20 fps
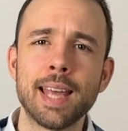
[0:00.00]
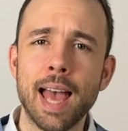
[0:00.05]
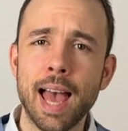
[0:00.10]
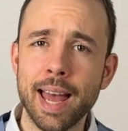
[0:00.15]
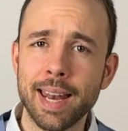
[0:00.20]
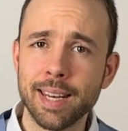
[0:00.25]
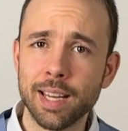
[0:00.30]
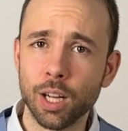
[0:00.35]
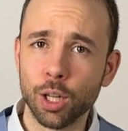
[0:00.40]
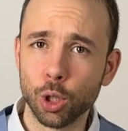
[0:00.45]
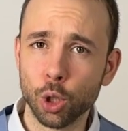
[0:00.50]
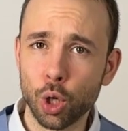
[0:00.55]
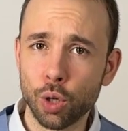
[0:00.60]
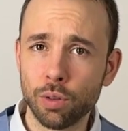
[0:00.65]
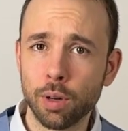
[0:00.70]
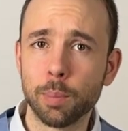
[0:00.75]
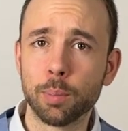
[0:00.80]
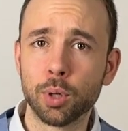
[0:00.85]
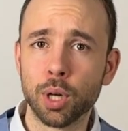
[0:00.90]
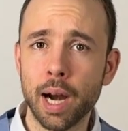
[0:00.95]
at the
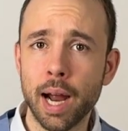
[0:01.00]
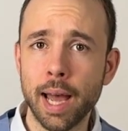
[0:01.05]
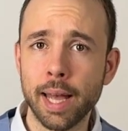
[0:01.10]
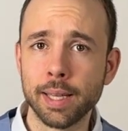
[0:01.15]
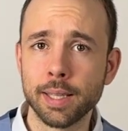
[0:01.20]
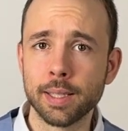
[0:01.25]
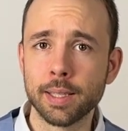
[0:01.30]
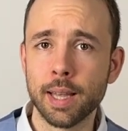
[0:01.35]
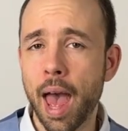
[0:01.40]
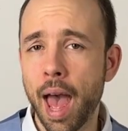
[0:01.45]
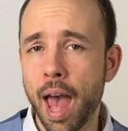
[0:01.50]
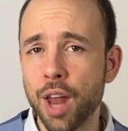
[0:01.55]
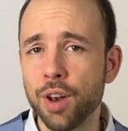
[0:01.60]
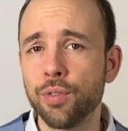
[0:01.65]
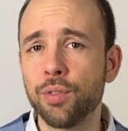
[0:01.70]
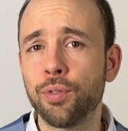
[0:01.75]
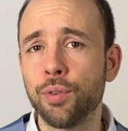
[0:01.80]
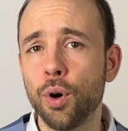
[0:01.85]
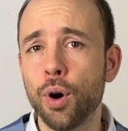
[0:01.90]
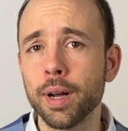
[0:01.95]
lower price, and
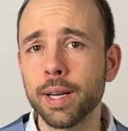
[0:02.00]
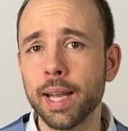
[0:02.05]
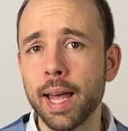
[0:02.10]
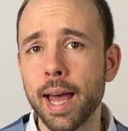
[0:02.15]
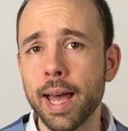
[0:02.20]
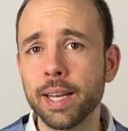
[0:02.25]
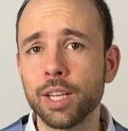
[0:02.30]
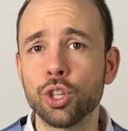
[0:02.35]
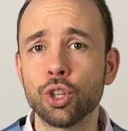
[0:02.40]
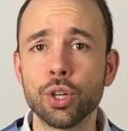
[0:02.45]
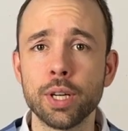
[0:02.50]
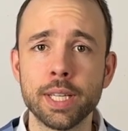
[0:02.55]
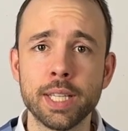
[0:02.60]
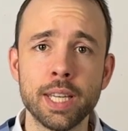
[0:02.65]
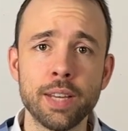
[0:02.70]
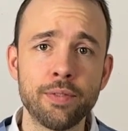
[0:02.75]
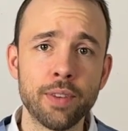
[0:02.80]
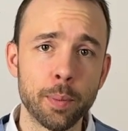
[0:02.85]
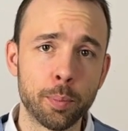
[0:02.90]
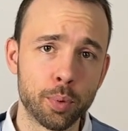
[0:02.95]
for that
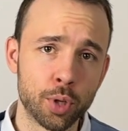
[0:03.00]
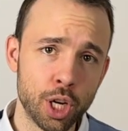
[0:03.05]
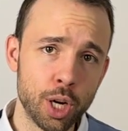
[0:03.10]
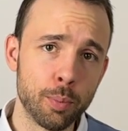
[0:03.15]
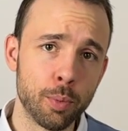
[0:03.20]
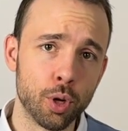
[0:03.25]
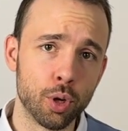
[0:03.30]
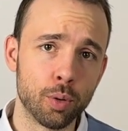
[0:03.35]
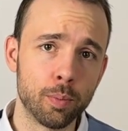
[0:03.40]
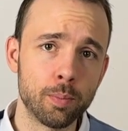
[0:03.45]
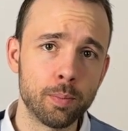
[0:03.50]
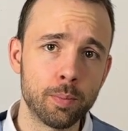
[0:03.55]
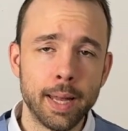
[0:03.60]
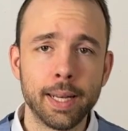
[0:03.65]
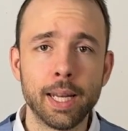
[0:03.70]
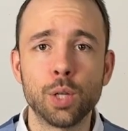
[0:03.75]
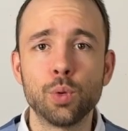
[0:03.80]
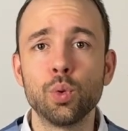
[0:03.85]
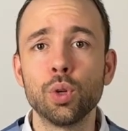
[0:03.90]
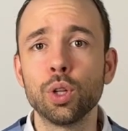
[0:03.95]
receive a premium
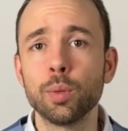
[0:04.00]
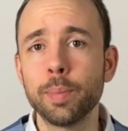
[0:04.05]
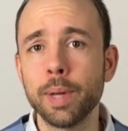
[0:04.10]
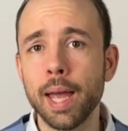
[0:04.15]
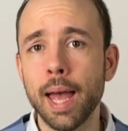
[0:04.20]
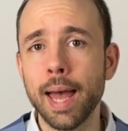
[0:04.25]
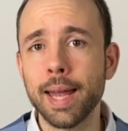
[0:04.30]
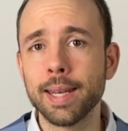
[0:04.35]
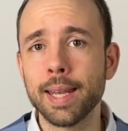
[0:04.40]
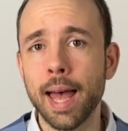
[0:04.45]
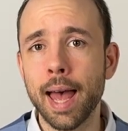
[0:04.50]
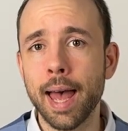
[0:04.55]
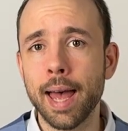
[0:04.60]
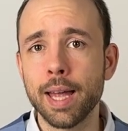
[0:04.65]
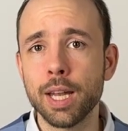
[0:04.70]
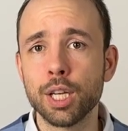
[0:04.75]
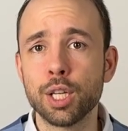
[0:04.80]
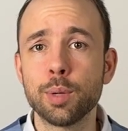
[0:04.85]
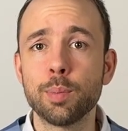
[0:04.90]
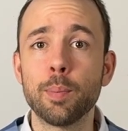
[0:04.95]
that will be at the
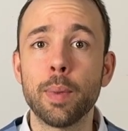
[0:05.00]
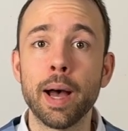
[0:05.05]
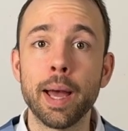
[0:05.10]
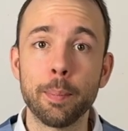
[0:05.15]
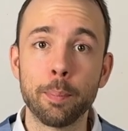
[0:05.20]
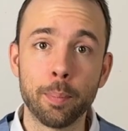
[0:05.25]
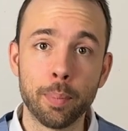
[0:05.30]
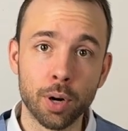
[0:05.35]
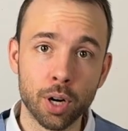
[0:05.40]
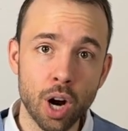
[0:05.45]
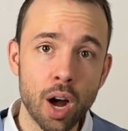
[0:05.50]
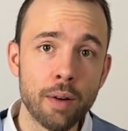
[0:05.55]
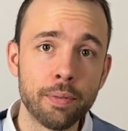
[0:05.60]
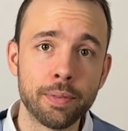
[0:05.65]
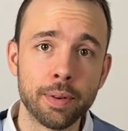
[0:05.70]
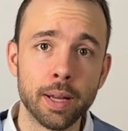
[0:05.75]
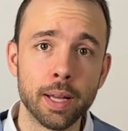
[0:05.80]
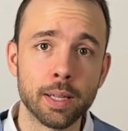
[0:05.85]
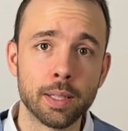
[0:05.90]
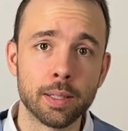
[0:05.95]
end my
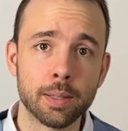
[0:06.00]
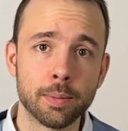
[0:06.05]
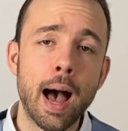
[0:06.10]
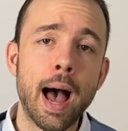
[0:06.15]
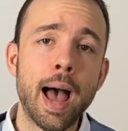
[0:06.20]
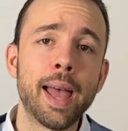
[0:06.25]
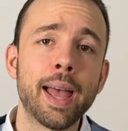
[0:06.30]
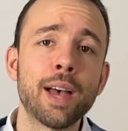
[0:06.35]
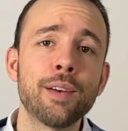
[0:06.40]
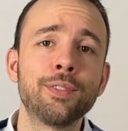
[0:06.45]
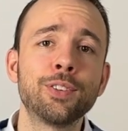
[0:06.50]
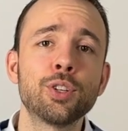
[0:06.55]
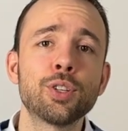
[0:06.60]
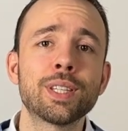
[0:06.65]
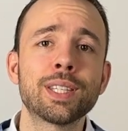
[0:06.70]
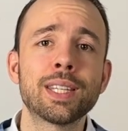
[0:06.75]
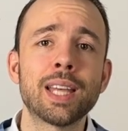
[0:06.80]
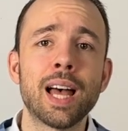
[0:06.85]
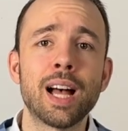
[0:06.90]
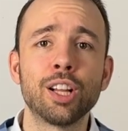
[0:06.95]
profit, I have to
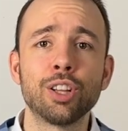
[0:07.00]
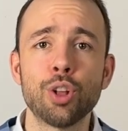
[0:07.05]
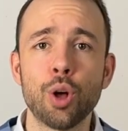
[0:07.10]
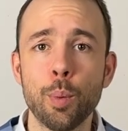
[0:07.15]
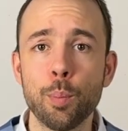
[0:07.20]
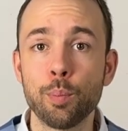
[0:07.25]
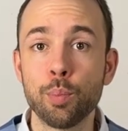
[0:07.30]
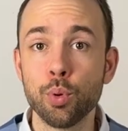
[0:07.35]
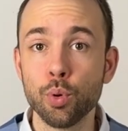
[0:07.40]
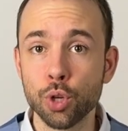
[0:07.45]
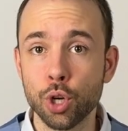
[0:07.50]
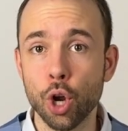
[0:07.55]
sell put